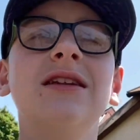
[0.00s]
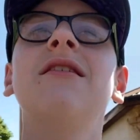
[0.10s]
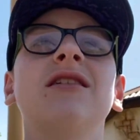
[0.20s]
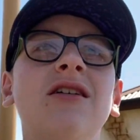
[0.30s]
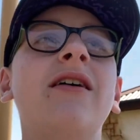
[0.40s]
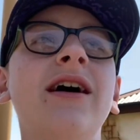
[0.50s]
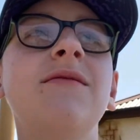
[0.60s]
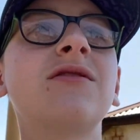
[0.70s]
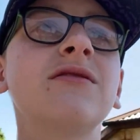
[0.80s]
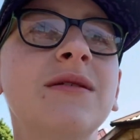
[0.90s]
There we go, I
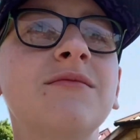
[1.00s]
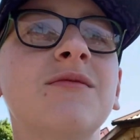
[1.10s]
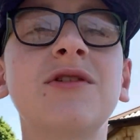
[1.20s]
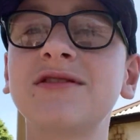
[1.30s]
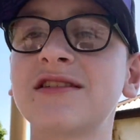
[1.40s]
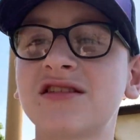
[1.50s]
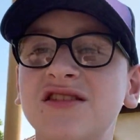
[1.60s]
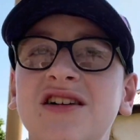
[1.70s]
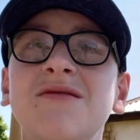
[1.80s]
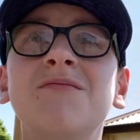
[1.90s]
have to remember because there's a
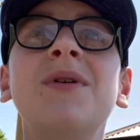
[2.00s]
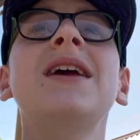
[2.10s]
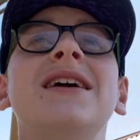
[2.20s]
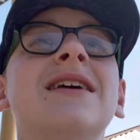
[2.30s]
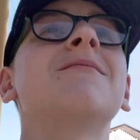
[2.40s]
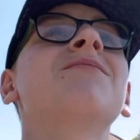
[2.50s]
silent P in it.